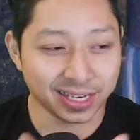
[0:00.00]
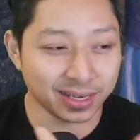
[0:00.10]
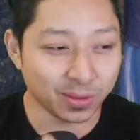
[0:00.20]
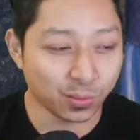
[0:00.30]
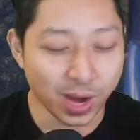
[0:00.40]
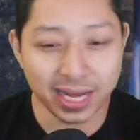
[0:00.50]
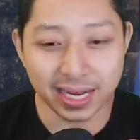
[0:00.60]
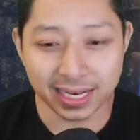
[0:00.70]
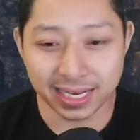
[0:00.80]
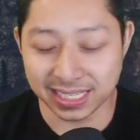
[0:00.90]
read
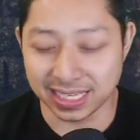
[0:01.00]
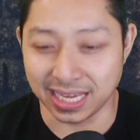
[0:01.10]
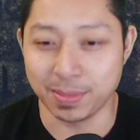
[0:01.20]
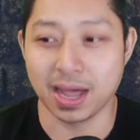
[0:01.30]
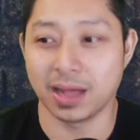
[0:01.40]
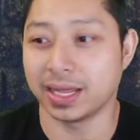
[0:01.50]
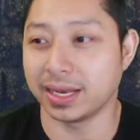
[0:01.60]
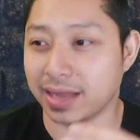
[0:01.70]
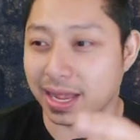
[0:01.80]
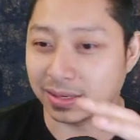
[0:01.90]
his email
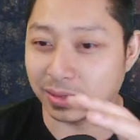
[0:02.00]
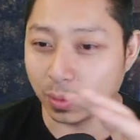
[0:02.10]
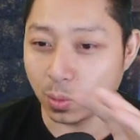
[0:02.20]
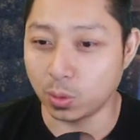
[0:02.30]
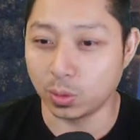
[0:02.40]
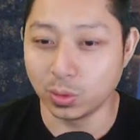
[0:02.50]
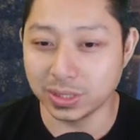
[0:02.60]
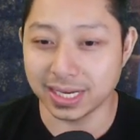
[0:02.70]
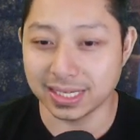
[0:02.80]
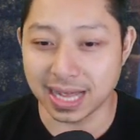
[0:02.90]
and looked
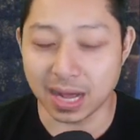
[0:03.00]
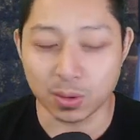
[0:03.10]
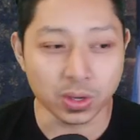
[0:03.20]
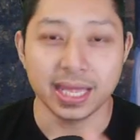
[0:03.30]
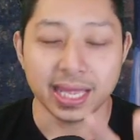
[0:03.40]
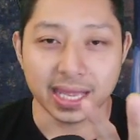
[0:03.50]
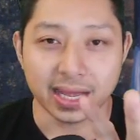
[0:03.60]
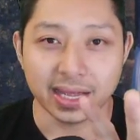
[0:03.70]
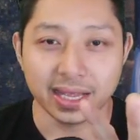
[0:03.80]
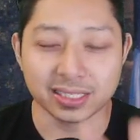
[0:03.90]
at his artwork,
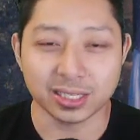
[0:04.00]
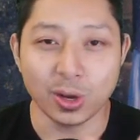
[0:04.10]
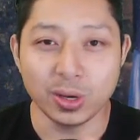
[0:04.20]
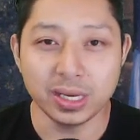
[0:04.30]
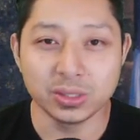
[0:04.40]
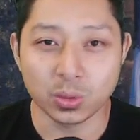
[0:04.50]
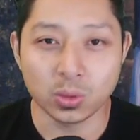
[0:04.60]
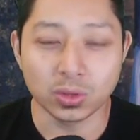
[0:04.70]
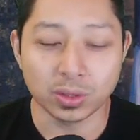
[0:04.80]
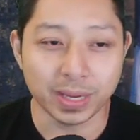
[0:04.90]
it slowly
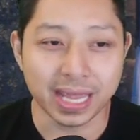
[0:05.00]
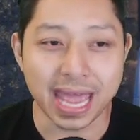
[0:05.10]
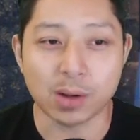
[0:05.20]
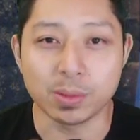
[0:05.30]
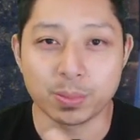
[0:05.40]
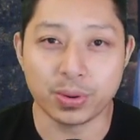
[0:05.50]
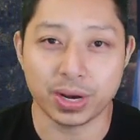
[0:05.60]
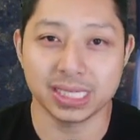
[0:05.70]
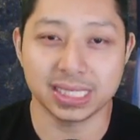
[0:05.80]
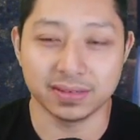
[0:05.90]
dawned on me how
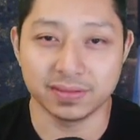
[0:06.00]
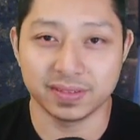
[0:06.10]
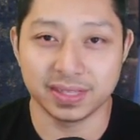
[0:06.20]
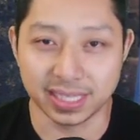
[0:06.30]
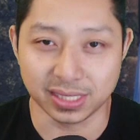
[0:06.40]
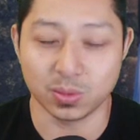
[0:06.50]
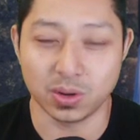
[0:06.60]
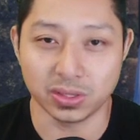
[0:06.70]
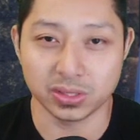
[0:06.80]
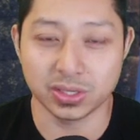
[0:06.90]
impressive this
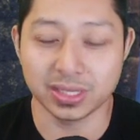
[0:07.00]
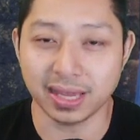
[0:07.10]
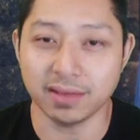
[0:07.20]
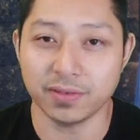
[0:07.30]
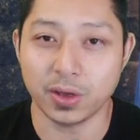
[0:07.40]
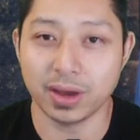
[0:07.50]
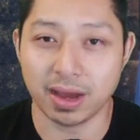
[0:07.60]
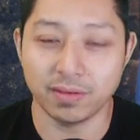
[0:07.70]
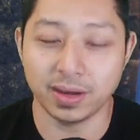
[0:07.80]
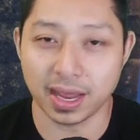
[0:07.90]
was. To take a photo
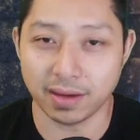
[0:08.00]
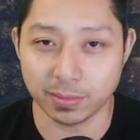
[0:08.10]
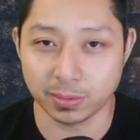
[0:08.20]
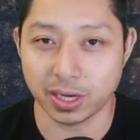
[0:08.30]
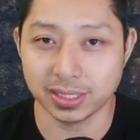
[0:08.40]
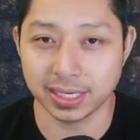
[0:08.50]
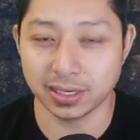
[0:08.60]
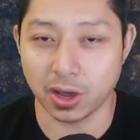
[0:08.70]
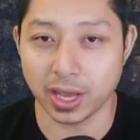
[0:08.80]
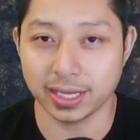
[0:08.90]
every day from
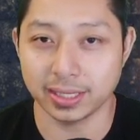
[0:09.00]
1990